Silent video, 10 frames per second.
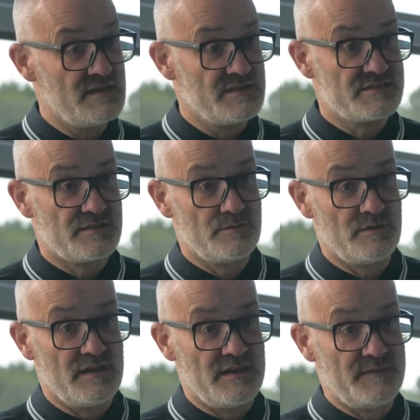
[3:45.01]
So
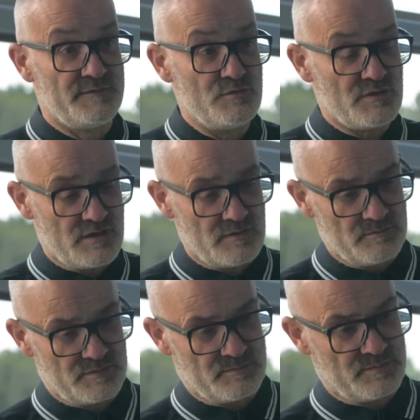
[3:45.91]
if you can't
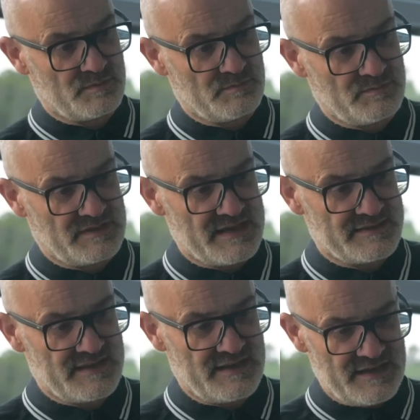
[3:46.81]
get
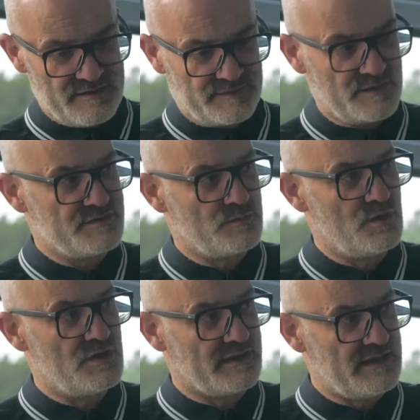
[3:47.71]
that airflow to
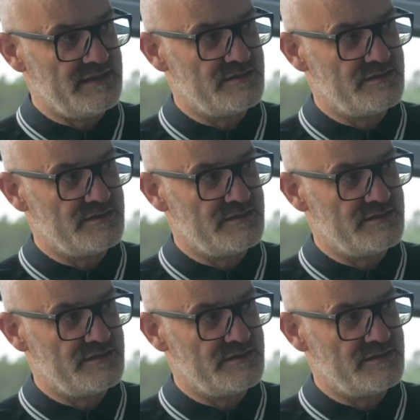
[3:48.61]
work in